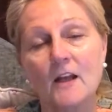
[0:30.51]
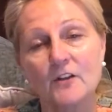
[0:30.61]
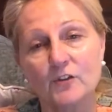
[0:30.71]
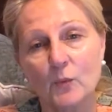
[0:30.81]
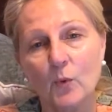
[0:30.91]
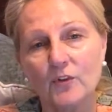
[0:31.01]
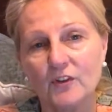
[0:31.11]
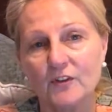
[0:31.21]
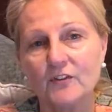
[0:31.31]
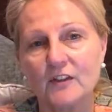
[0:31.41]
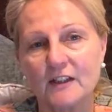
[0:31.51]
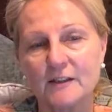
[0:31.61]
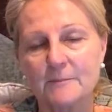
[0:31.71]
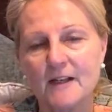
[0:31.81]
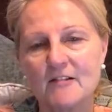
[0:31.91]
So what is
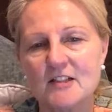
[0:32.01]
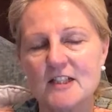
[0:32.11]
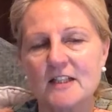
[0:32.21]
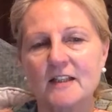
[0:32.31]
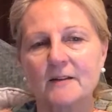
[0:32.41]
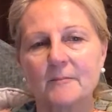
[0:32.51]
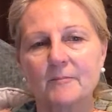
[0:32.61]
clean parenting?